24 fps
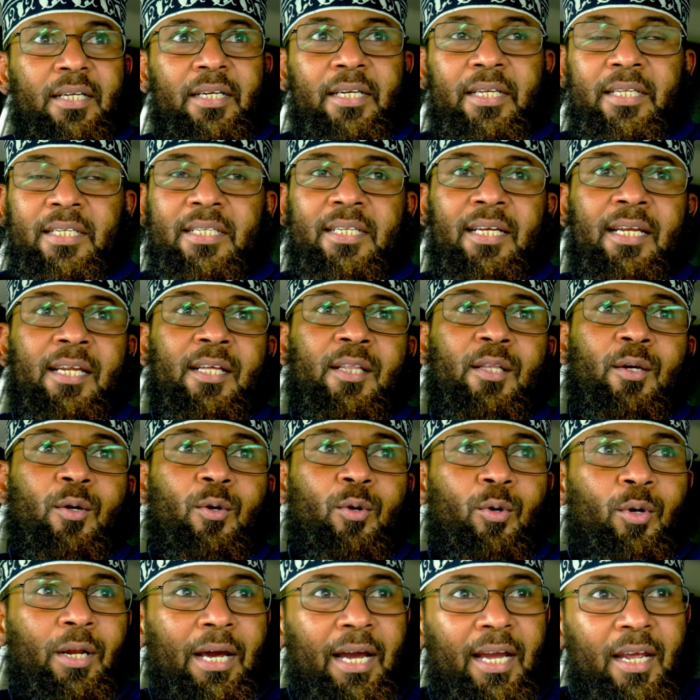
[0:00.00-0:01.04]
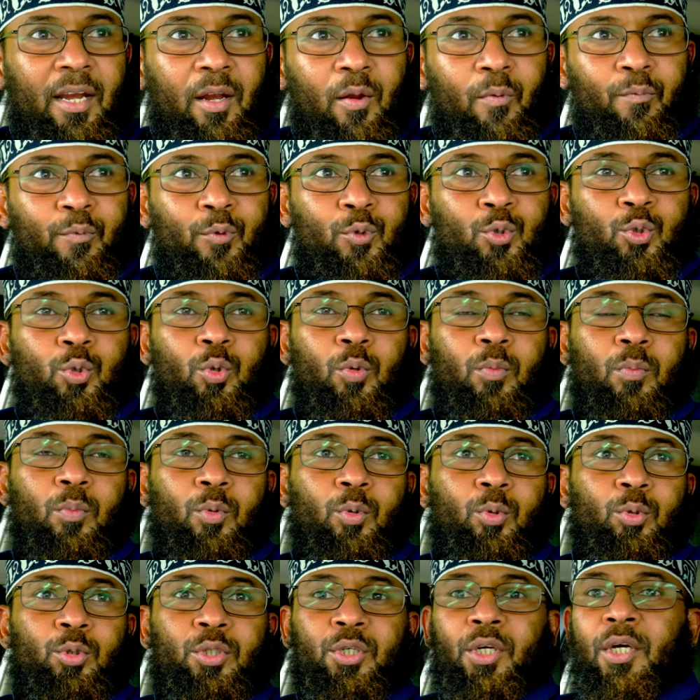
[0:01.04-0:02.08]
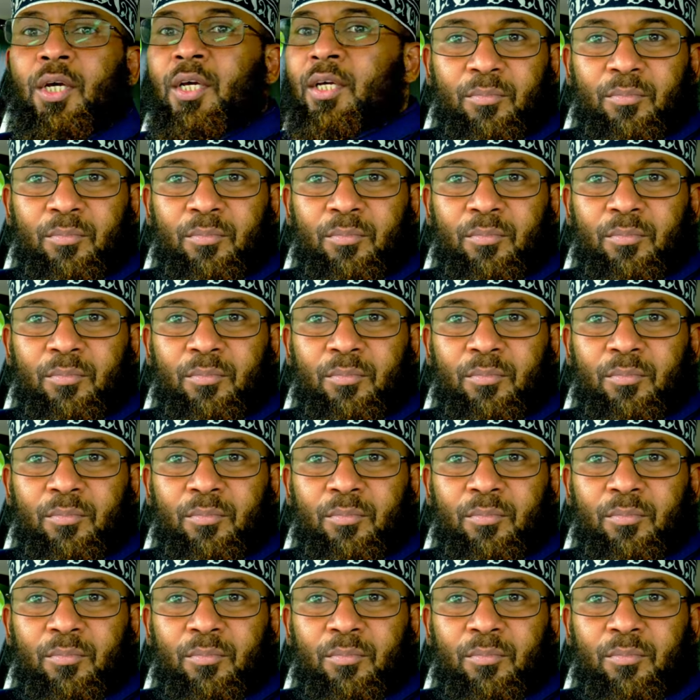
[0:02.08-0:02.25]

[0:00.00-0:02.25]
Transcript: He's telling the girl, I love you so much.